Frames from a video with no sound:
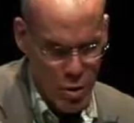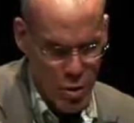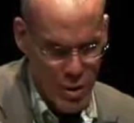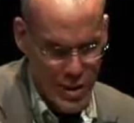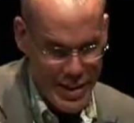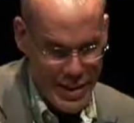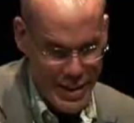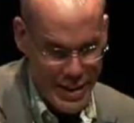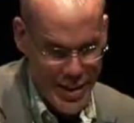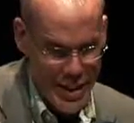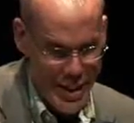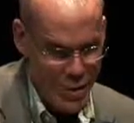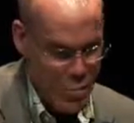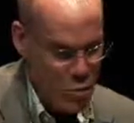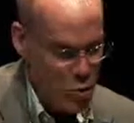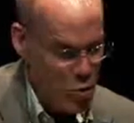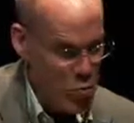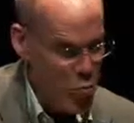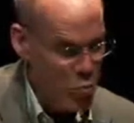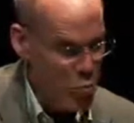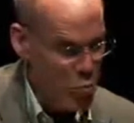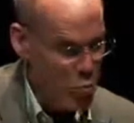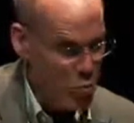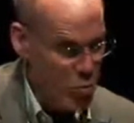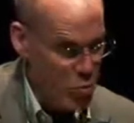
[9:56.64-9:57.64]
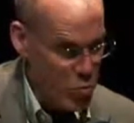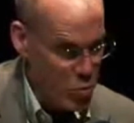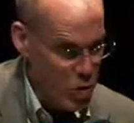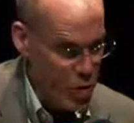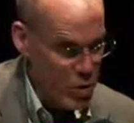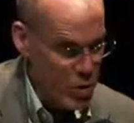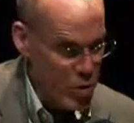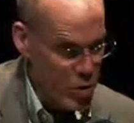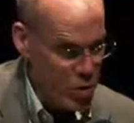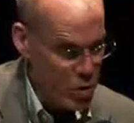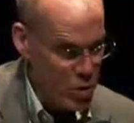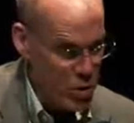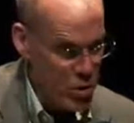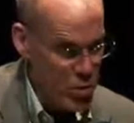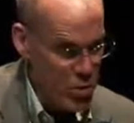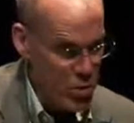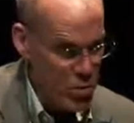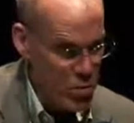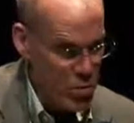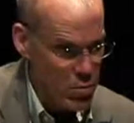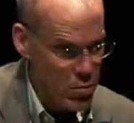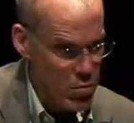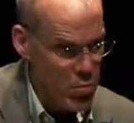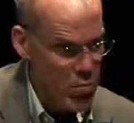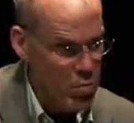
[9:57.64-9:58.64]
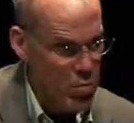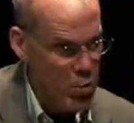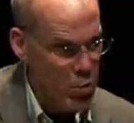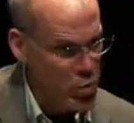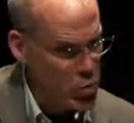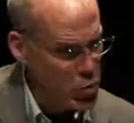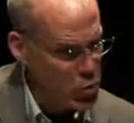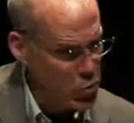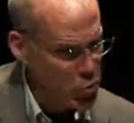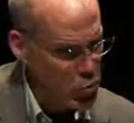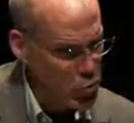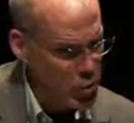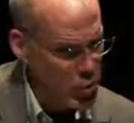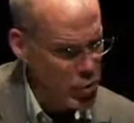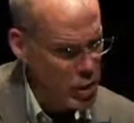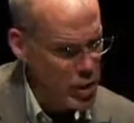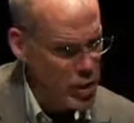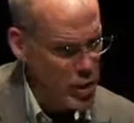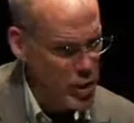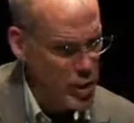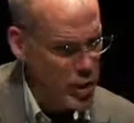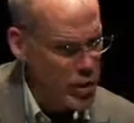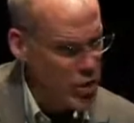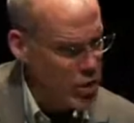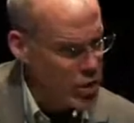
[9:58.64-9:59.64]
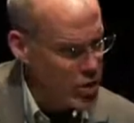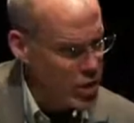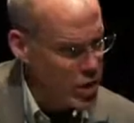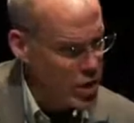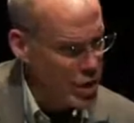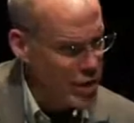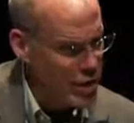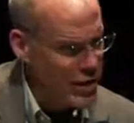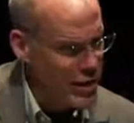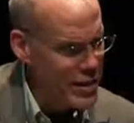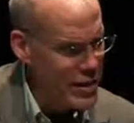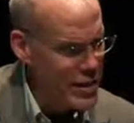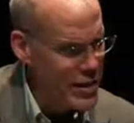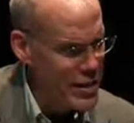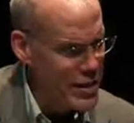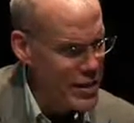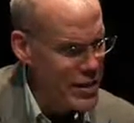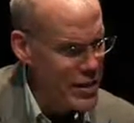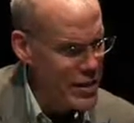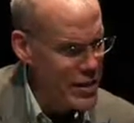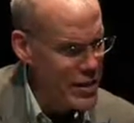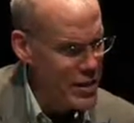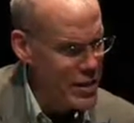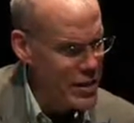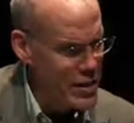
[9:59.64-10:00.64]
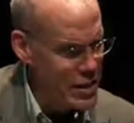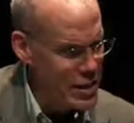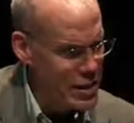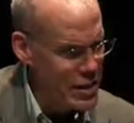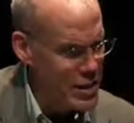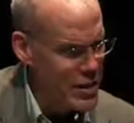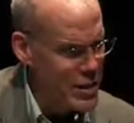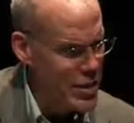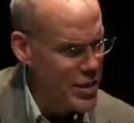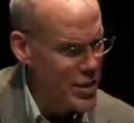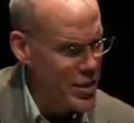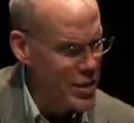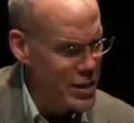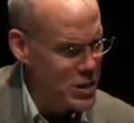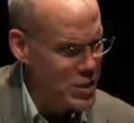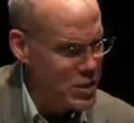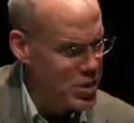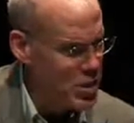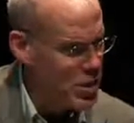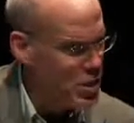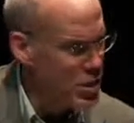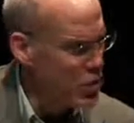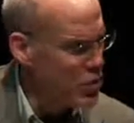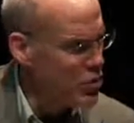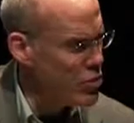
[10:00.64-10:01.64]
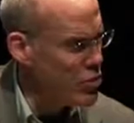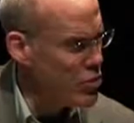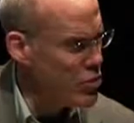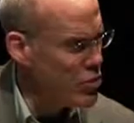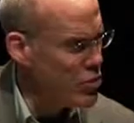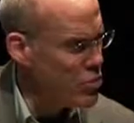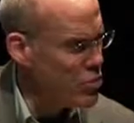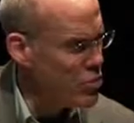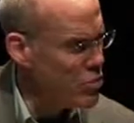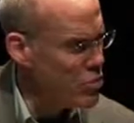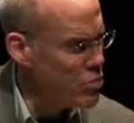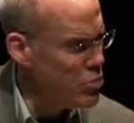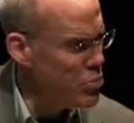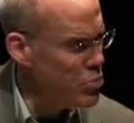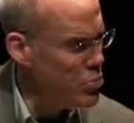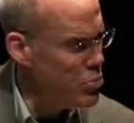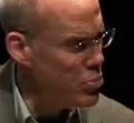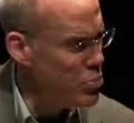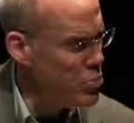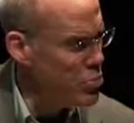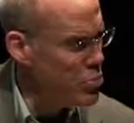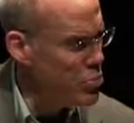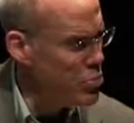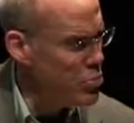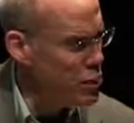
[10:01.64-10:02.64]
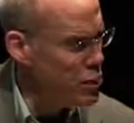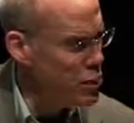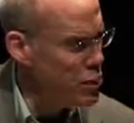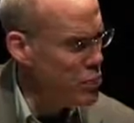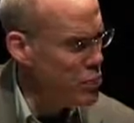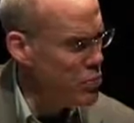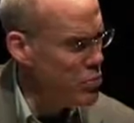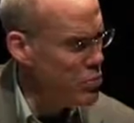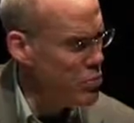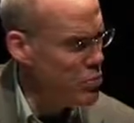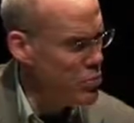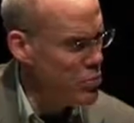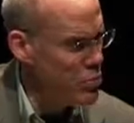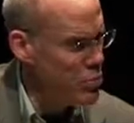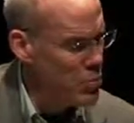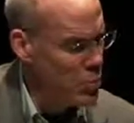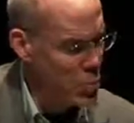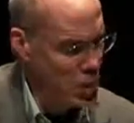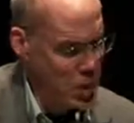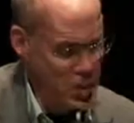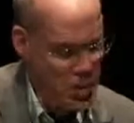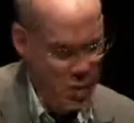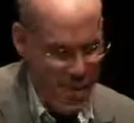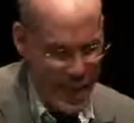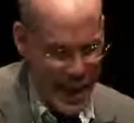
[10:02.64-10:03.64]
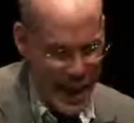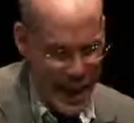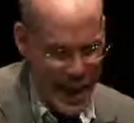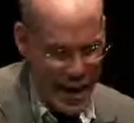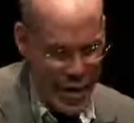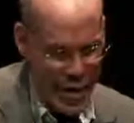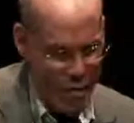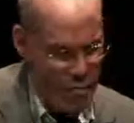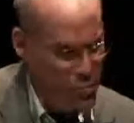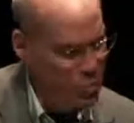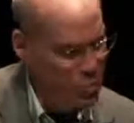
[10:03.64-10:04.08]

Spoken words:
economy, will be wrenching, But the world on the other side needn't necessarily be a dire